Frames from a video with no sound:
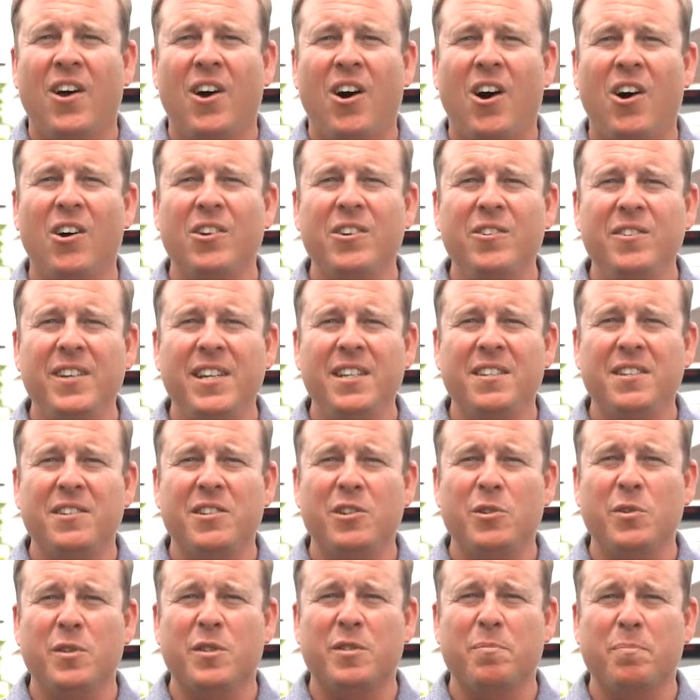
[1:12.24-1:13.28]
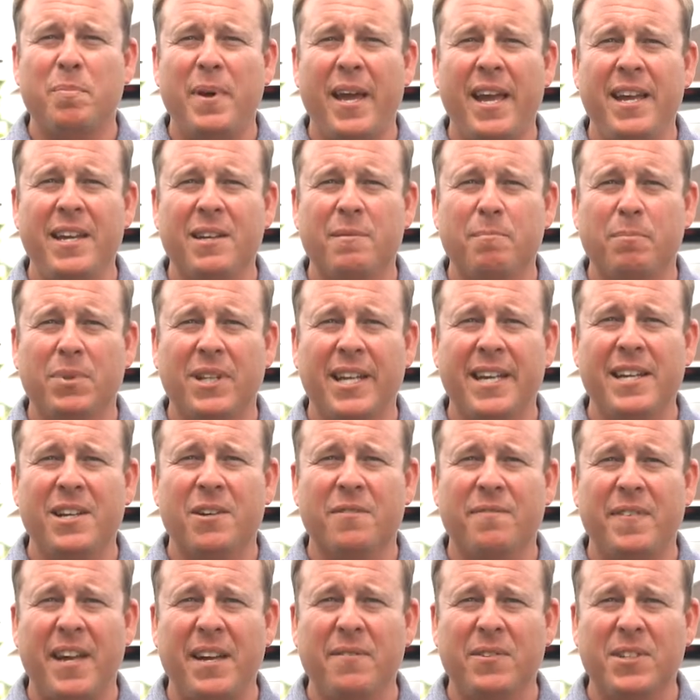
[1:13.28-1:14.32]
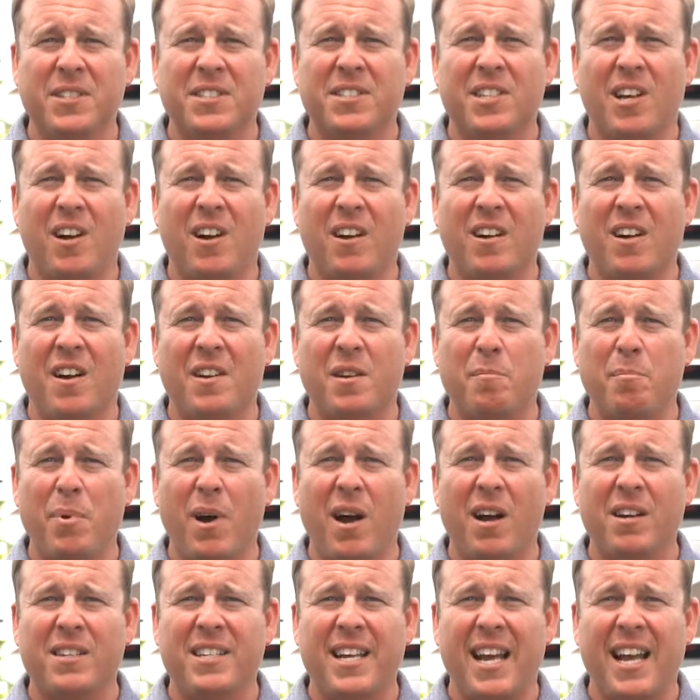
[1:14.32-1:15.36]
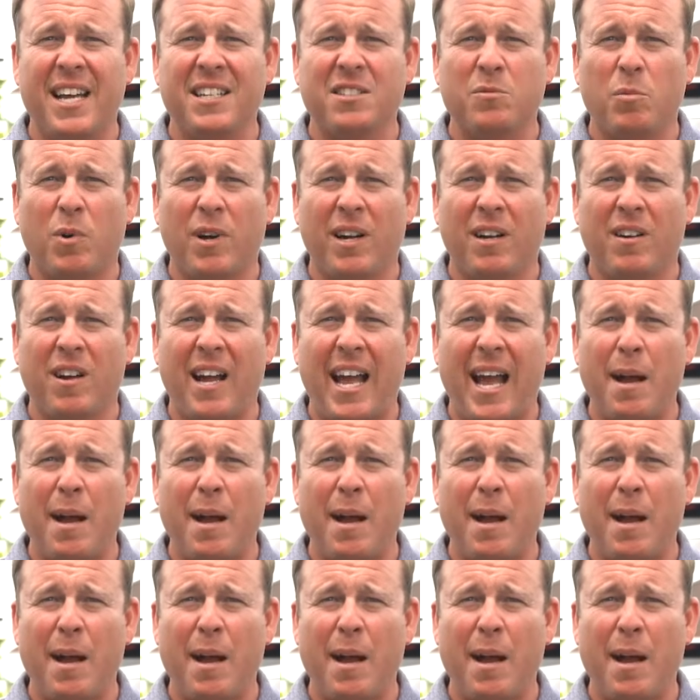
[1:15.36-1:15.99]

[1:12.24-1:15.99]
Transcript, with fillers: All you need to do is play your favorite song on the podcast while